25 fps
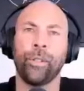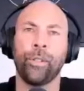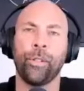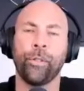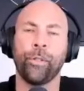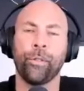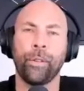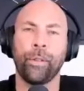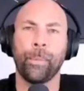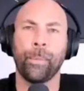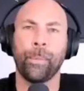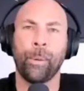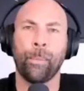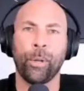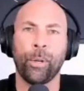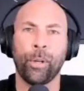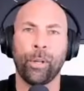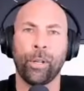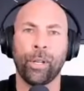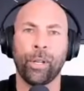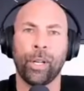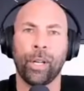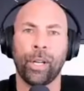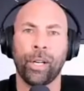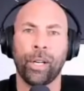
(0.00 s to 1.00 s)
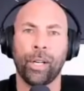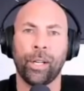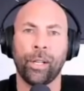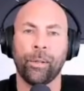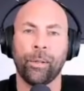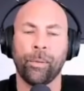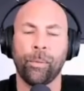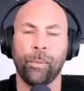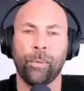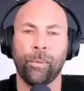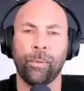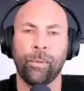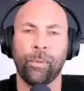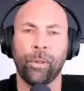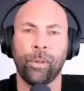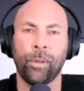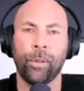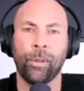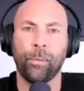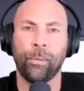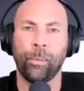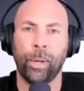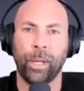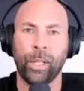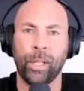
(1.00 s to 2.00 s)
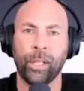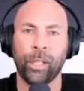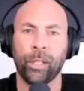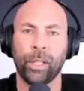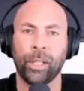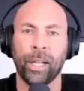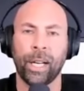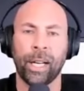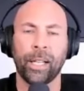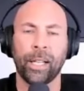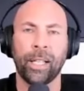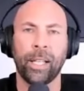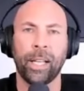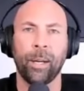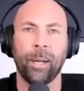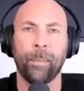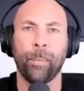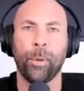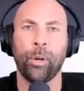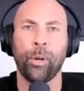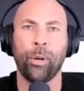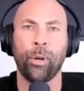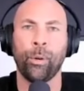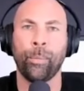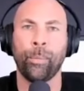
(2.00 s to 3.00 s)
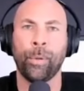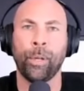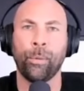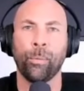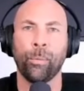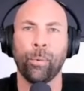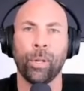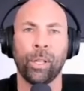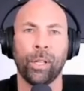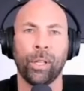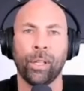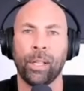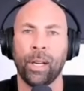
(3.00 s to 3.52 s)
you remember, when your dad came home and what